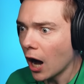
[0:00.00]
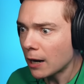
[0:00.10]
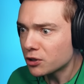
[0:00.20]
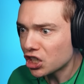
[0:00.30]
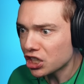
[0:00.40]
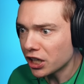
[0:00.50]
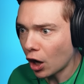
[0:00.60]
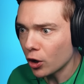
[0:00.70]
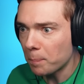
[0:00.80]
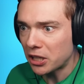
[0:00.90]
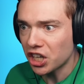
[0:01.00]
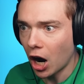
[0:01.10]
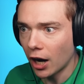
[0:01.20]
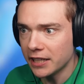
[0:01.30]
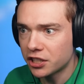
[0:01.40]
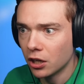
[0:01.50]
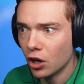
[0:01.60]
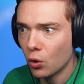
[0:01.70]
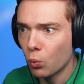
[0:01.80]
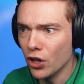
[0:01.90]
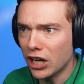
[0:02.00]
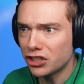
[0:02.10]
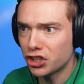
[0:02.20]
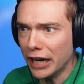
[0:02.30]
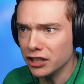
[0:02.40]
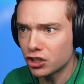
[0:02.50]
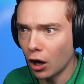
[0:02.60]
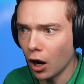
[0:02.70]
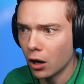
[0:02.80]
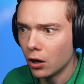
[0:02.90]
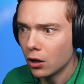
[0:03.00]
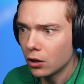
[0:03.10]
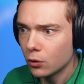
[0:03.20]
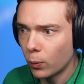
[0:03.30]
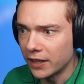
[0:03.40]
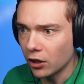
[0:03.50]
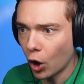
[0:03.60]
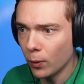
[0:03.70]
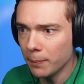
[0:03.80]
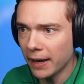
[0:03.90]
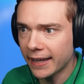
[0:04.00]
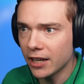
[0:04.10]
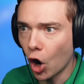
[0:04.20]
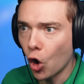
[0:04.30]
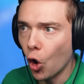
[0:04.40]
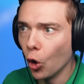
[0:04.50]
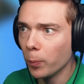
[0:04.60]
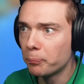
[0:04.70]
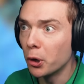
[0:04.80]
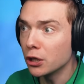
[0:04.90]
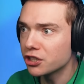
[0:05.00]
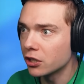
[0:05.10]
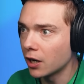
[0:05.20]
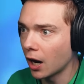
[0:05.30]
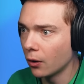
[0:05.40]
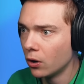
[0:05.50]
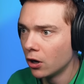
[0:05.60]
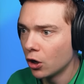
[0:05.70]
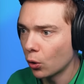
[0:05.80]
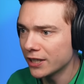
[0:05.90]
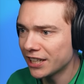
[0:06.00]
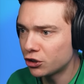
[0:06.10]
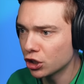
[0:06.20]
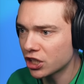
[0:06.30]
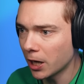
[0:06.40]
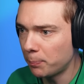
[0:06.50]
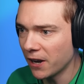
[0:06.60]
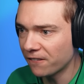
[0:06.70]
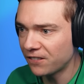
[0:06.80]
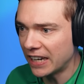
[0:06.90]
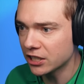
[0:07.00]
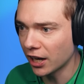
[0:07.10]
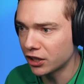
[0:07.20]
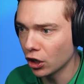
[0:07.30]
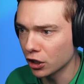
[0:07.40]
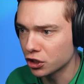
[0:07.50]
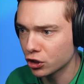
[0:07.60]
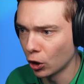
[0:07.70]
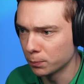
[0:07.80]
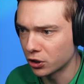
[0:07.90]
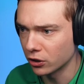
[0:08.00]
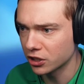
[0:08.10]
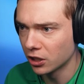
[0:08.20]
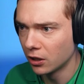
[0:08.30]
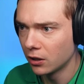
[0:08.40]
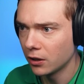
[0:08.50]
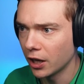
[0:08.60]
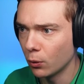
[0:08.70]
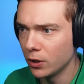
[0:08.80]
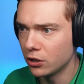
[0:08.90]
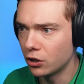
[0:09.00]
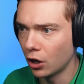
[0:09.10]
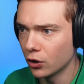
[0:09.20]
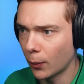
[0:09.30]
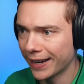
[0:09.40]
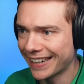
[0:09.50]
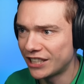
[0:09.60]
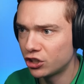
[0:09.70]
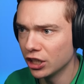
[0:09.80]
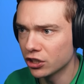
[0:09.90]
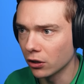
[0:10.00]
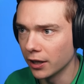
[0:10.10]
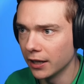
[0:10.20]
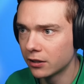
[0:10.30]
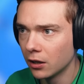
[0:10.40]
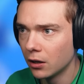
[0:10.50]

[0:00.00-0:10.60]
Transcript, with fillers: I'm chiseling out a bunch of ice with a chainsaw. Wait, are we making a whole person now? Or is it just gonna be a face like the other sculptures? Here we go. Now I gotta chisel it.